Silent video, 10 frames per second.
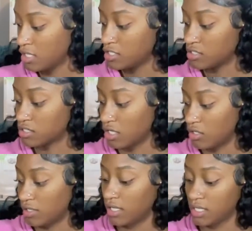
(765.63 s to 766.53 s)

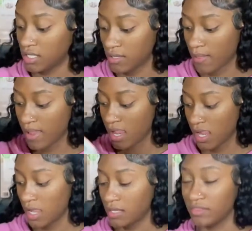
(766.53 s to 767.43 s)
So
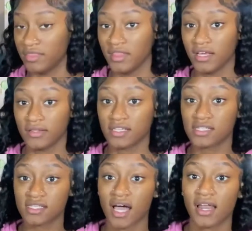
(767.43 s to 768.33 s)
this
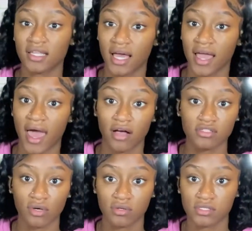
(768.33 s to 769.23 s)
is kind of like
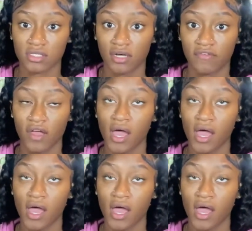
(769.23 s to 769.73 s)
household stuff.